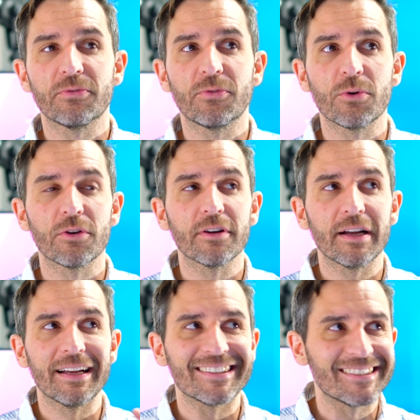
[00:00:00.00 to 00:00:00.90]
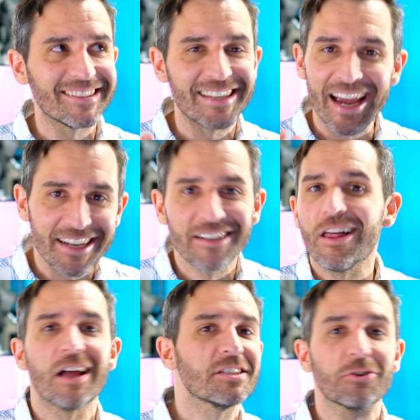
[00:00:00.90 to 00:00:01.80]
for a
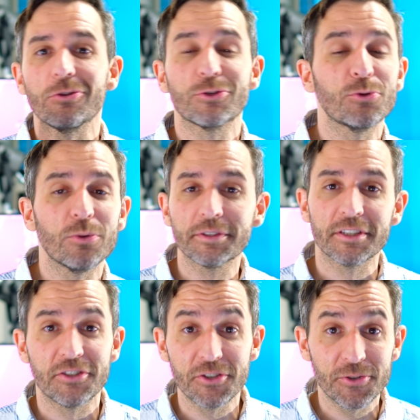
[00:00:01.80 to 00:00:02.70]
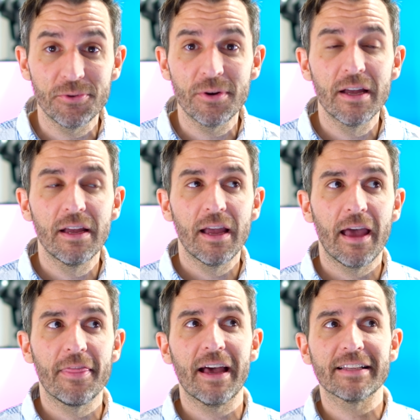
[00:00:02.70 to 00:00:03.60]
technological tool to do,
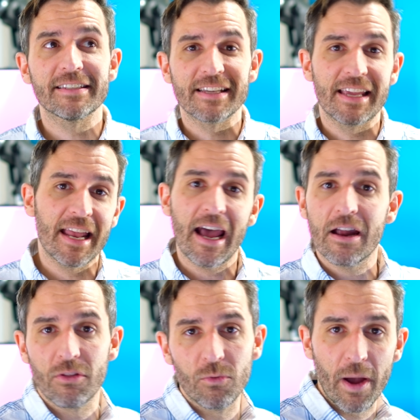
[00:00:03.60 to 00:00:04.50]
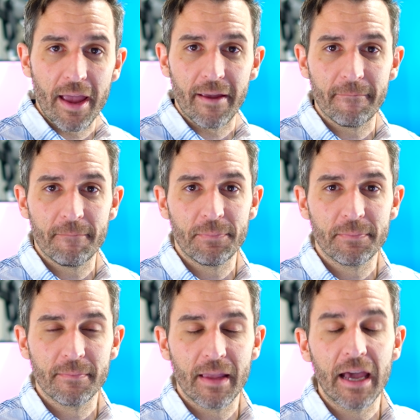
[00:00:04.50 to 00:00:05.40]
and that's get out of the way.
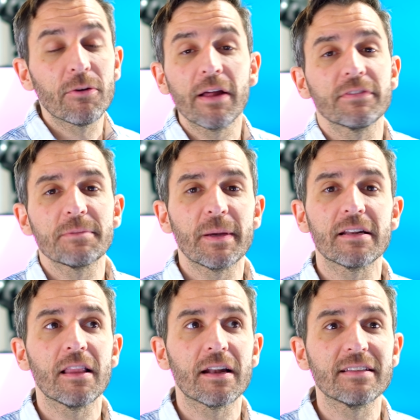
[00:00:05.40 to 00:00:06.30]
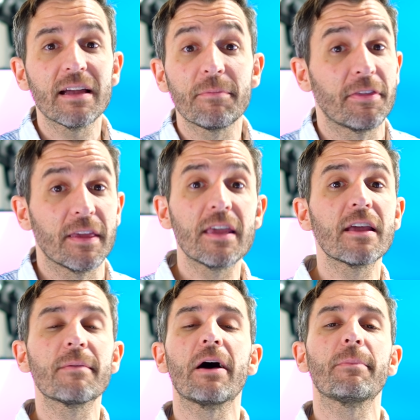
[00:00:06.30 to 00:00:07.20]
I don't have to spend a lot of time
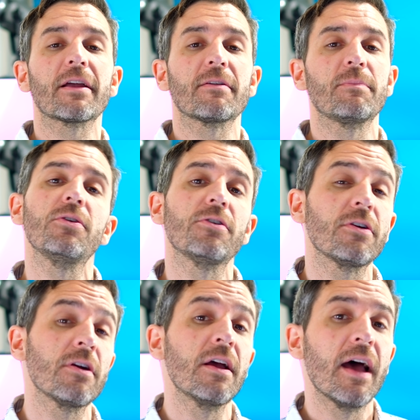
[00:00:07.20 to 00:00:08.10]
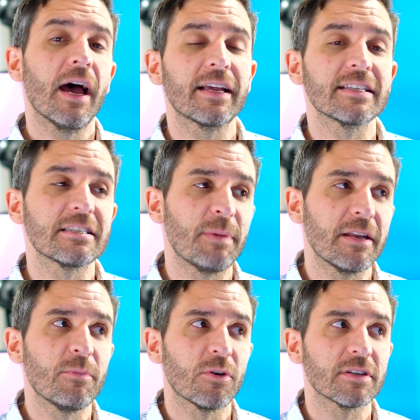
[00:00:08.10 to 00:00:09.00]
thinking about my computer. I can
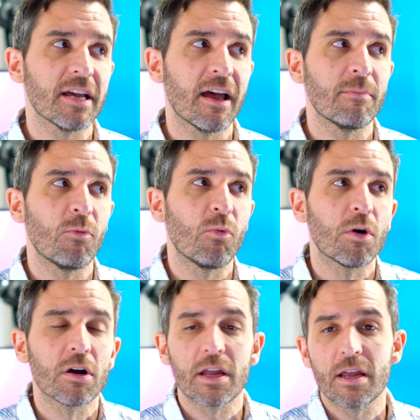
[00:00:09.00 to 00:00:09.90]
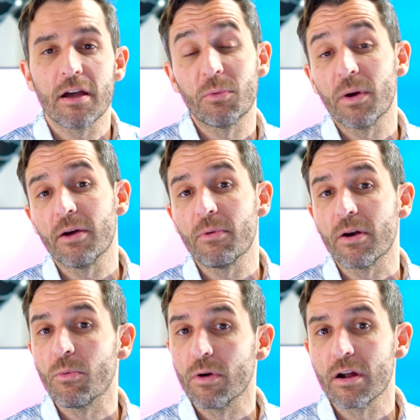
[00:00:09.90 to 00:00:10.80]
spend more time working on what I want
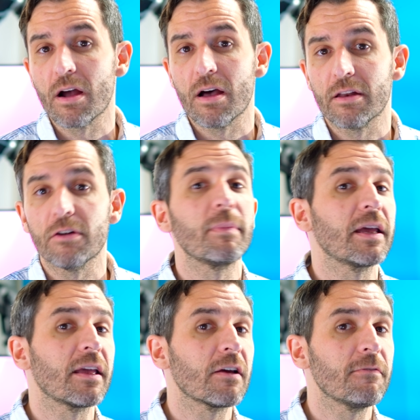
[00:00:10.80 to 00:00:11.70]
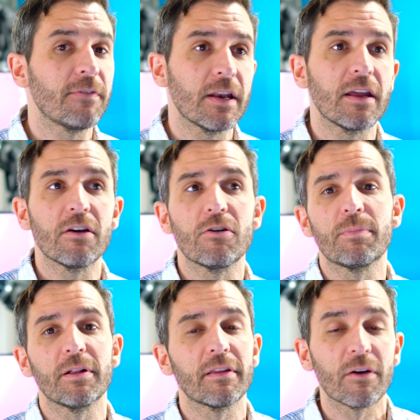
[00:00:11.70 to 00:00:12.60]
to work on, you know, making a video,
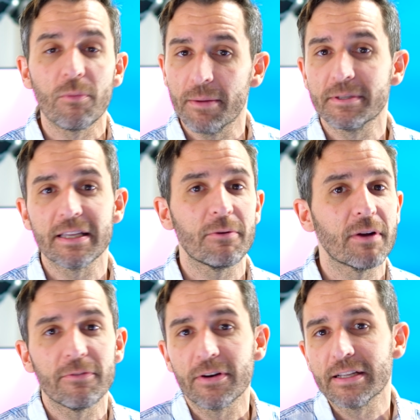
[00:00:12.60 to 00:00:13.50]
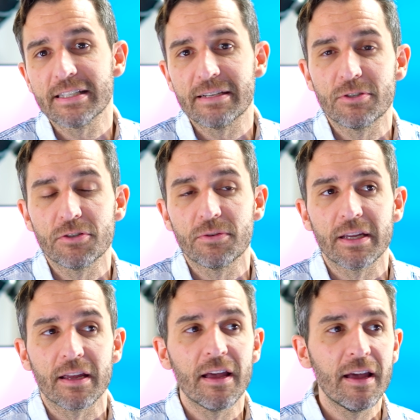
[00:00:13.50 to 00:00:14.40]
building a website, whatever it is that I'm
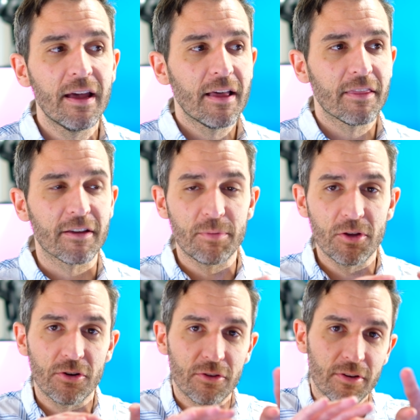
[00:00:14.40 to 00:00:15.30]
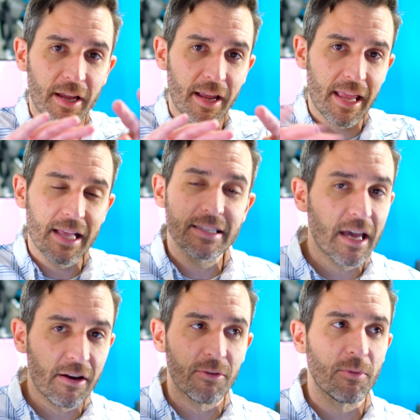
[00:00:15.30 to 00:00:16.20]
doing. The computer gets
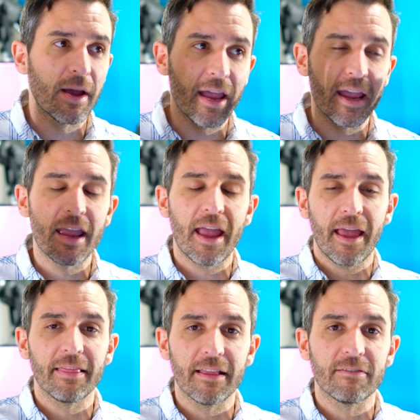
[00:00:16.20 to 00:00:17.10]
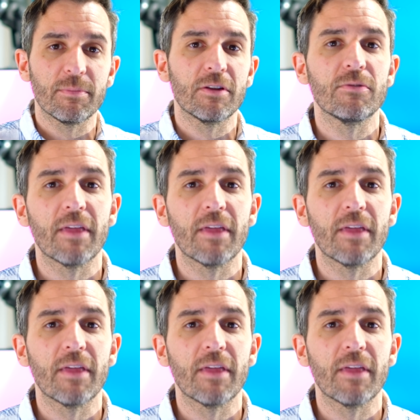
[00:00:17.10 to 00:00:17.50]
out of the way and lets me do